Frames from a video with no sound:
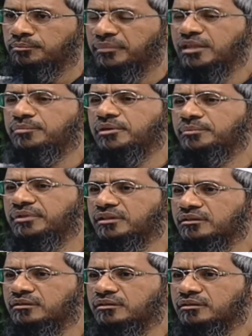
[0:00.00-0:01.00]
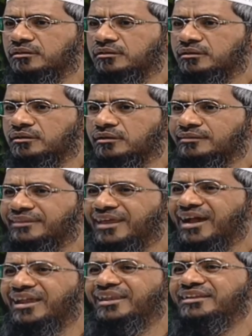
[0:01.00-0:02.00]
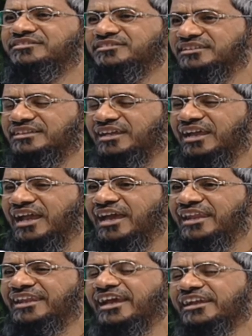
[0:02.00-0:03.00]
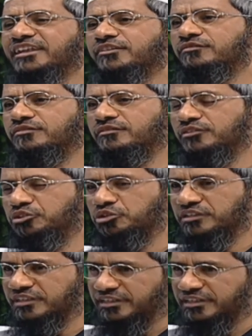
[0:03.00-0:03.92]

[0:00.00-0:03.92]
many people, they are lazy and inactive during